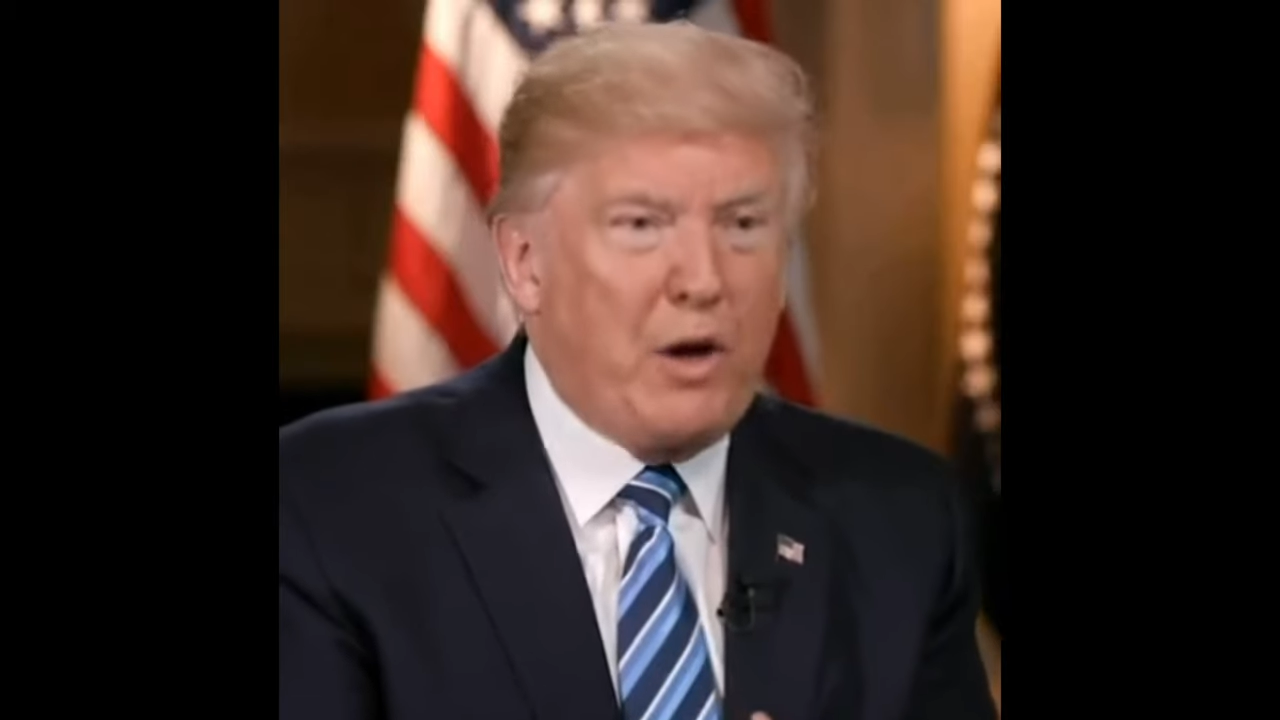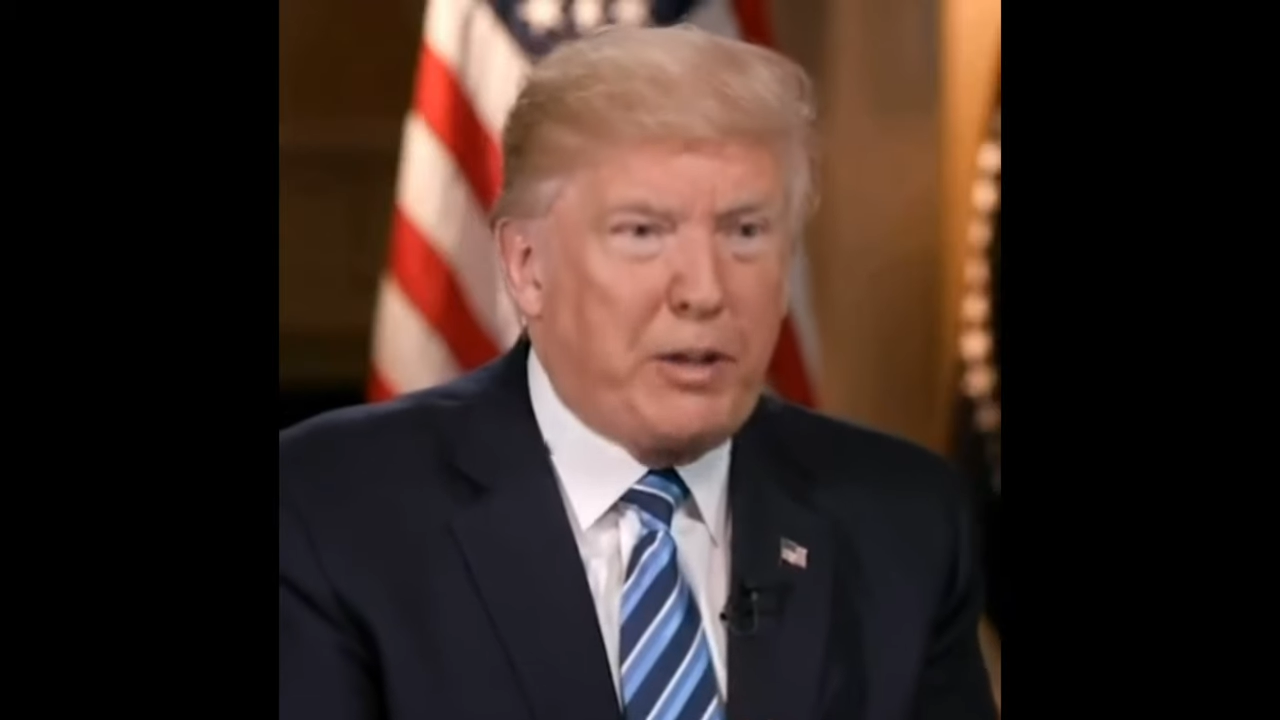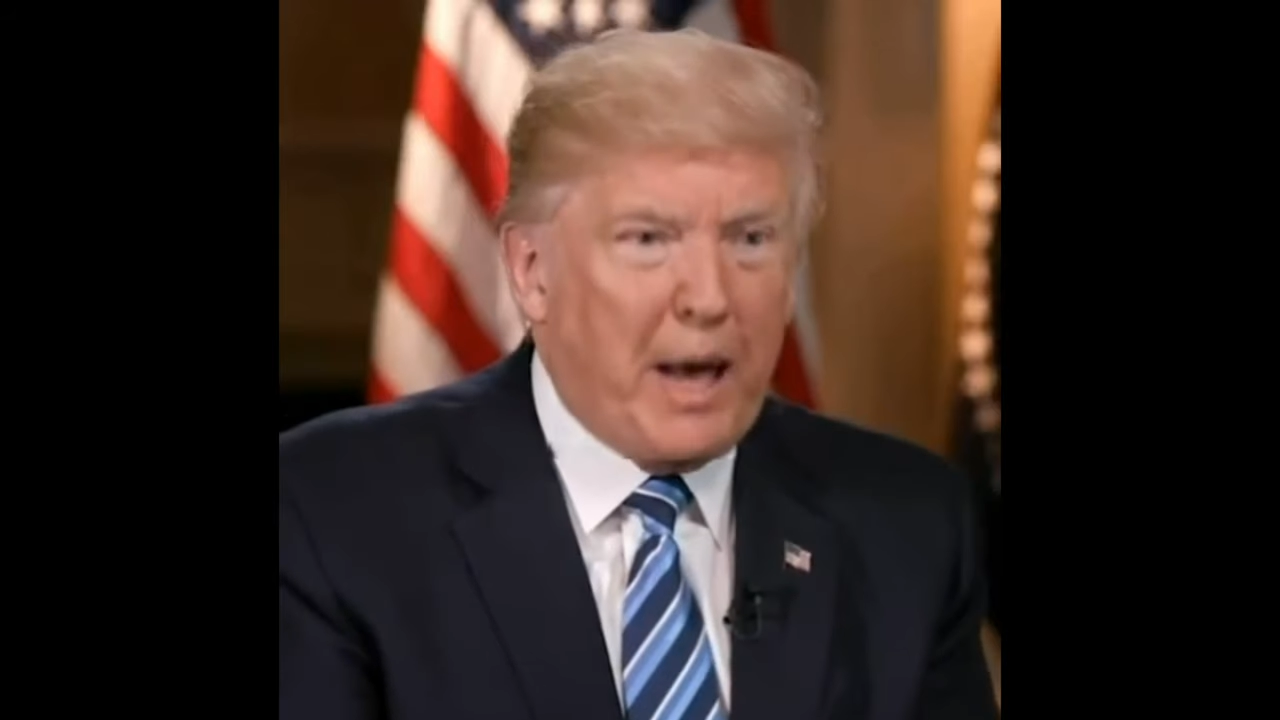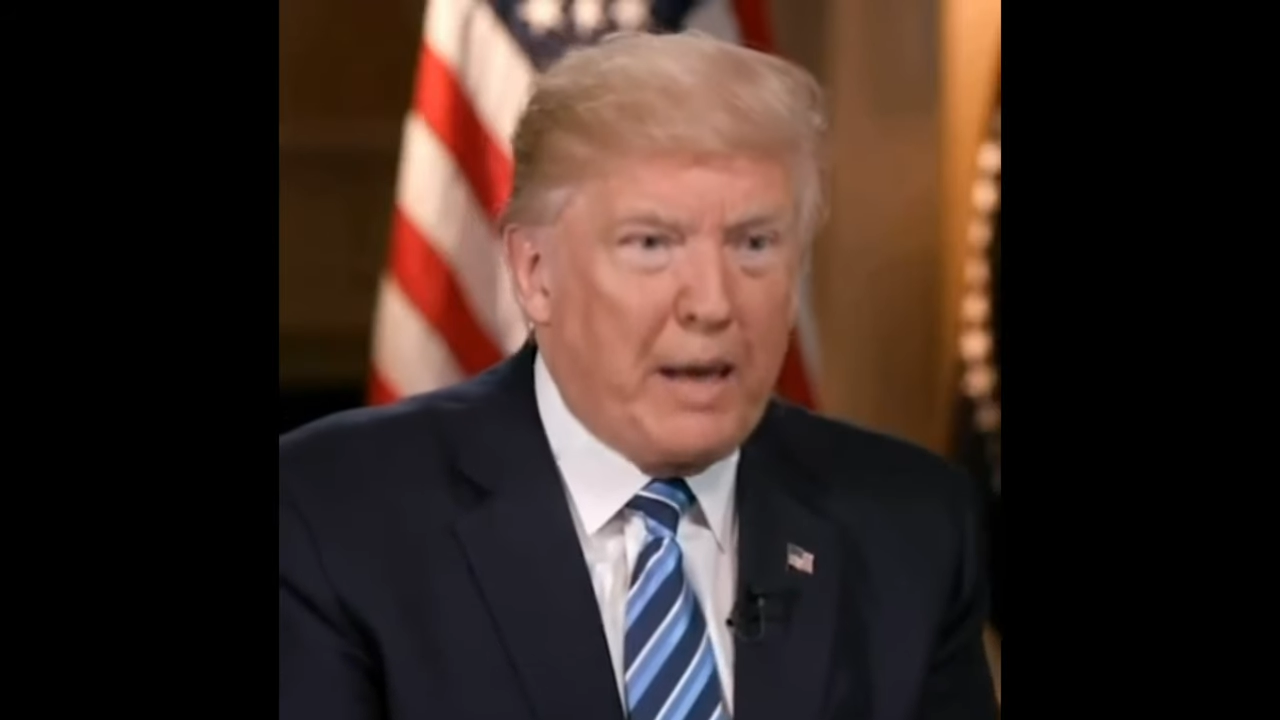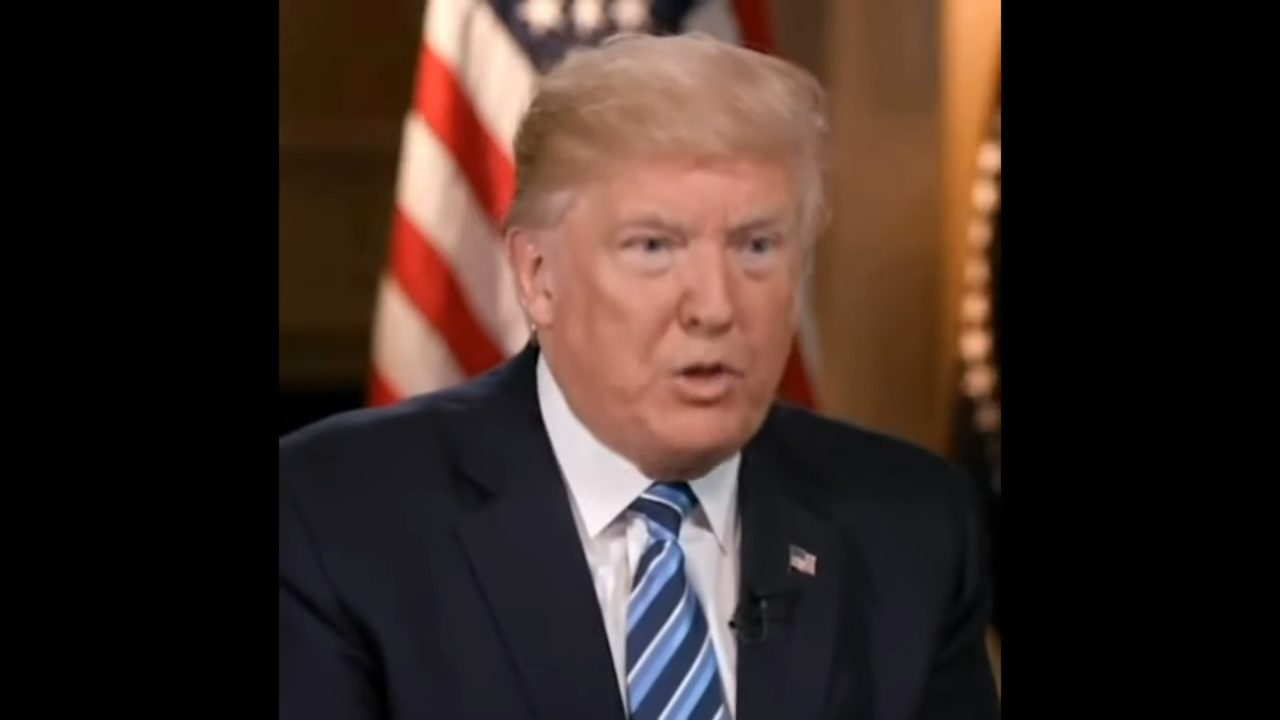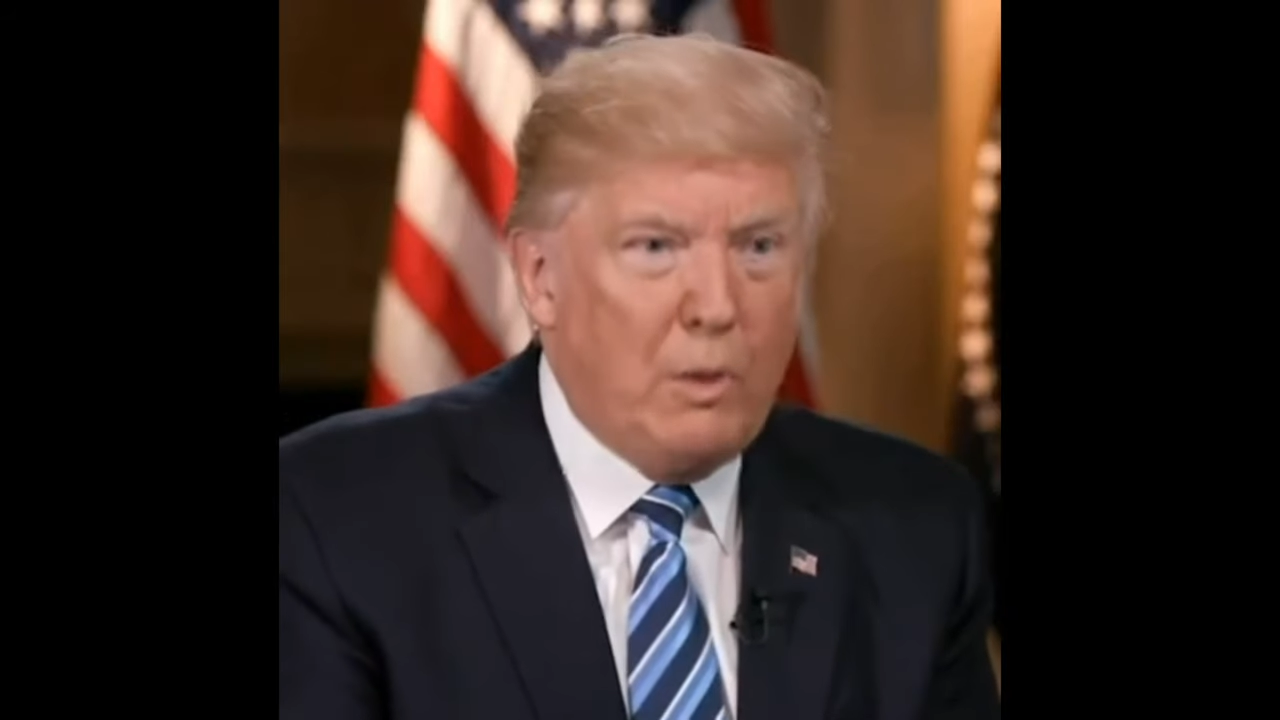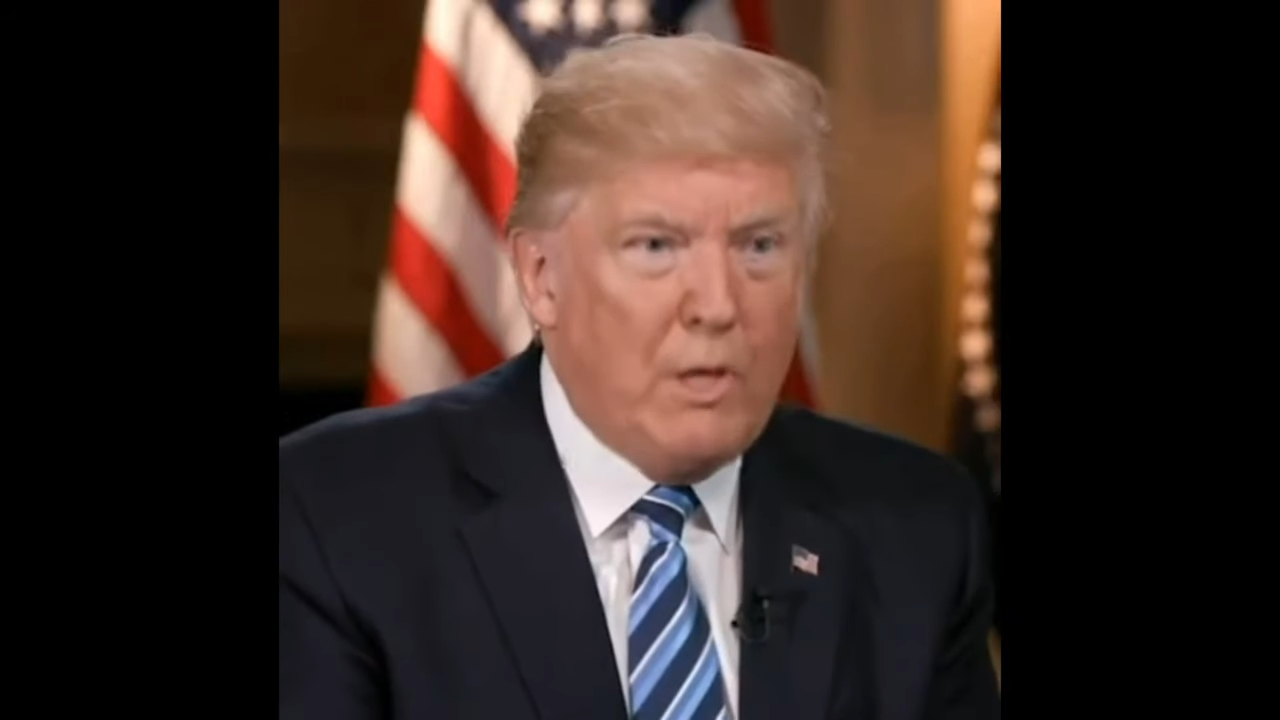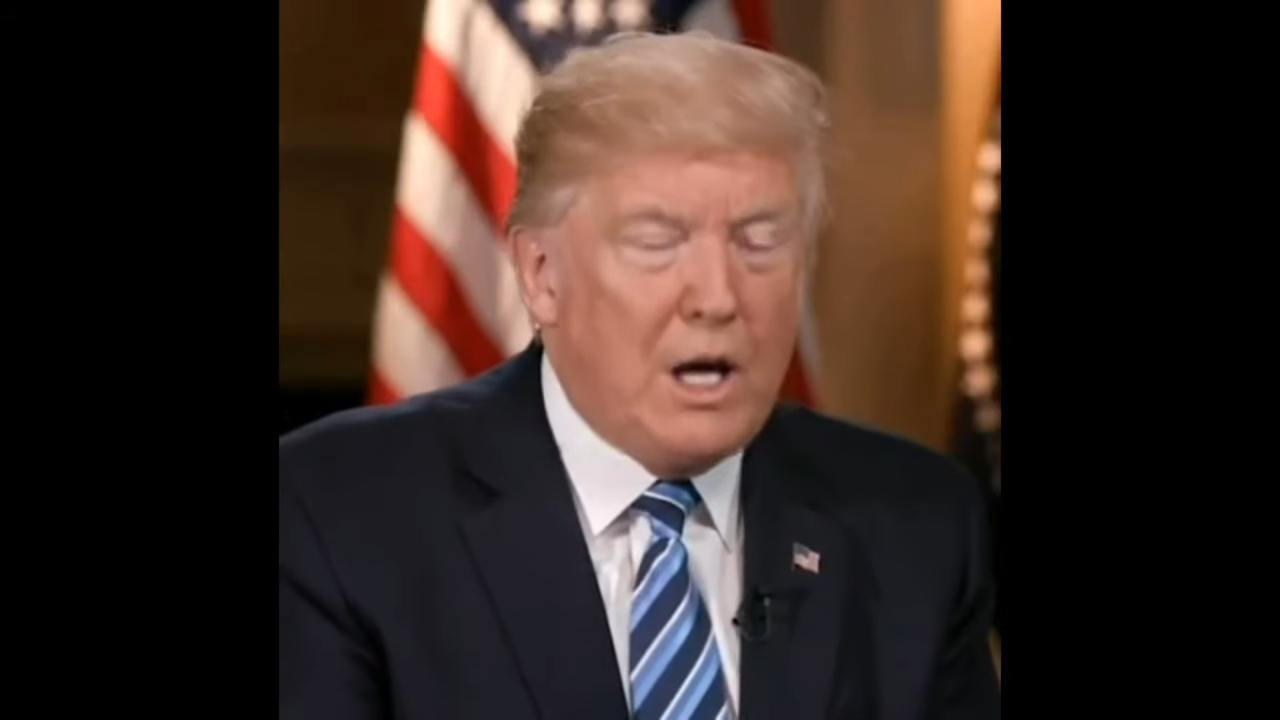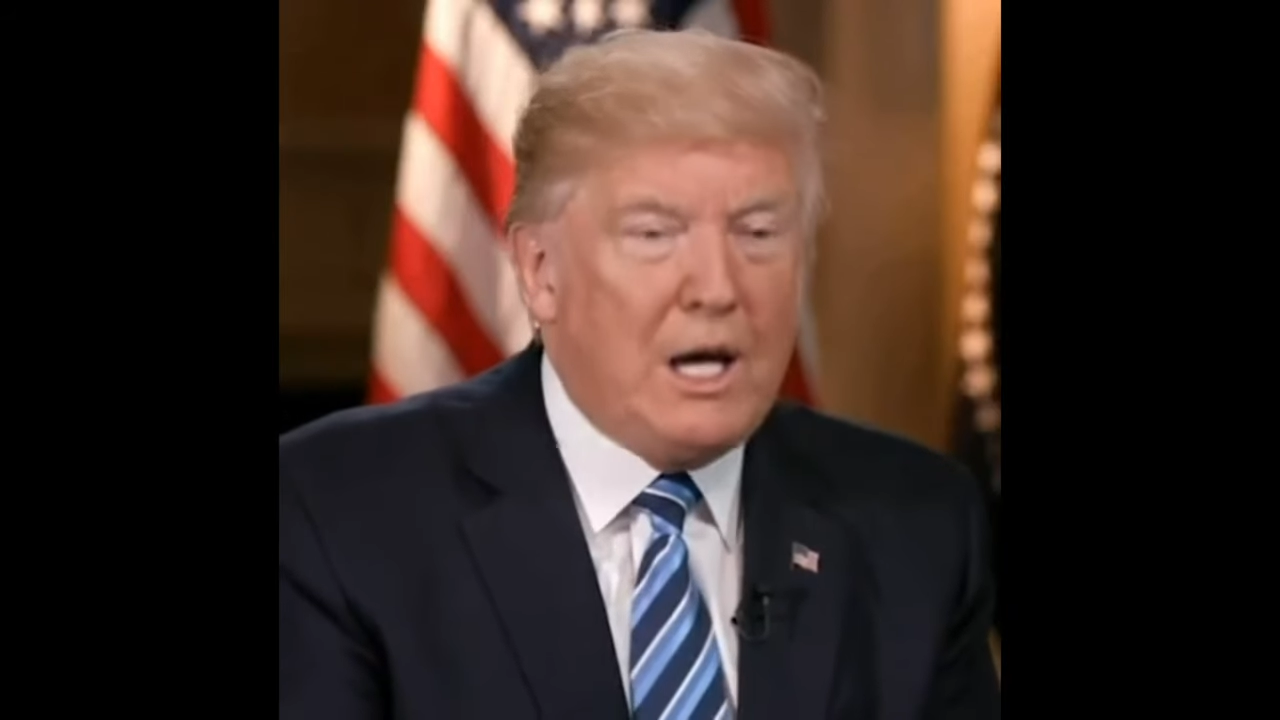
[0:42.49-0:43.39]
your days of,